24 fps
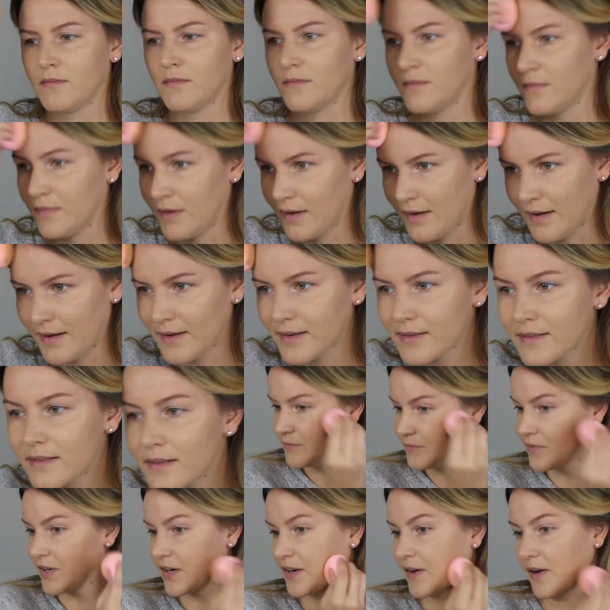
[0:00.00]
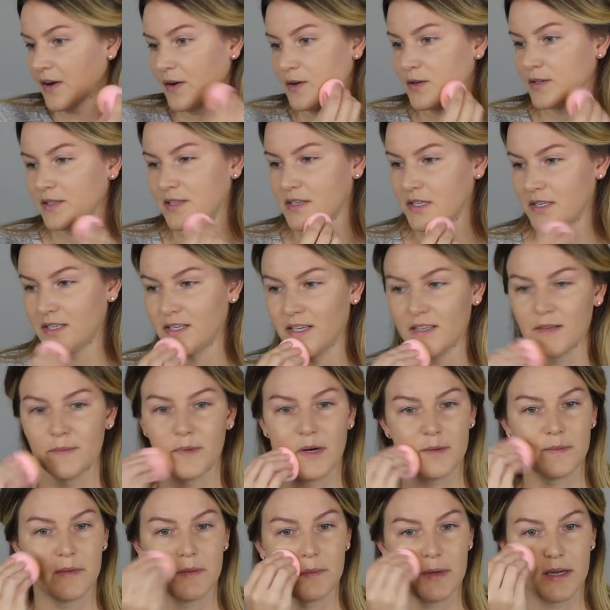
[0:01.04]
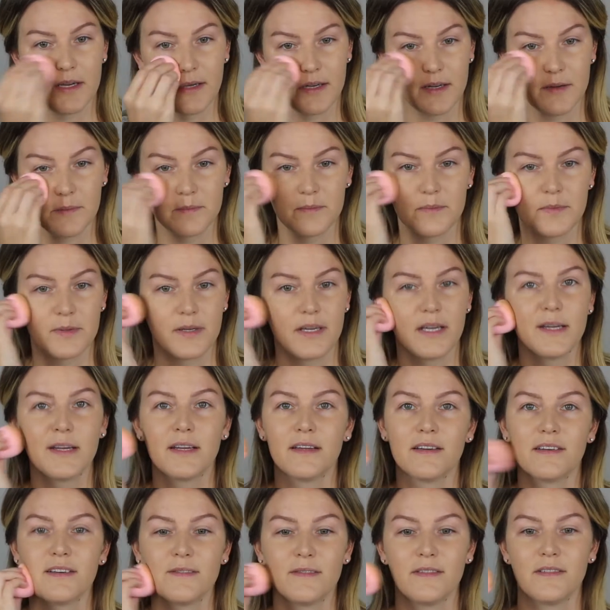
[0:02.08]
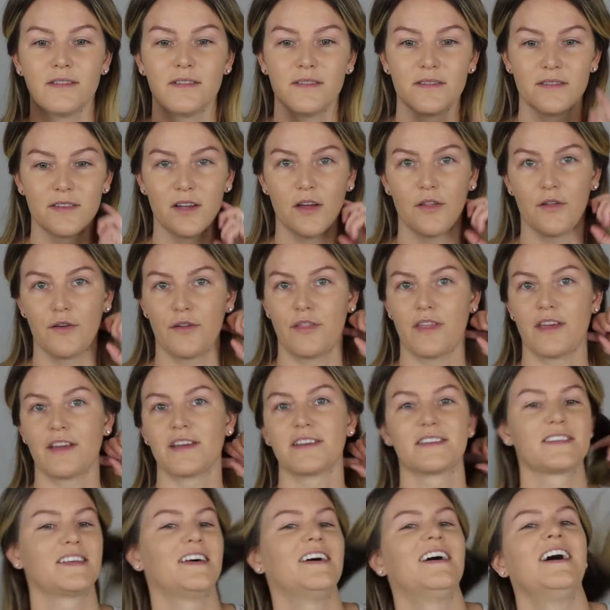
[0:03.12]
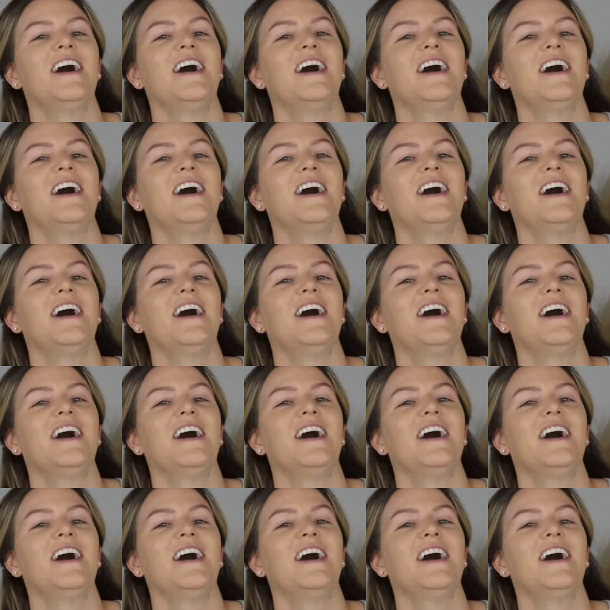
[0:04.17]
Not very OCD about my makeup and other things.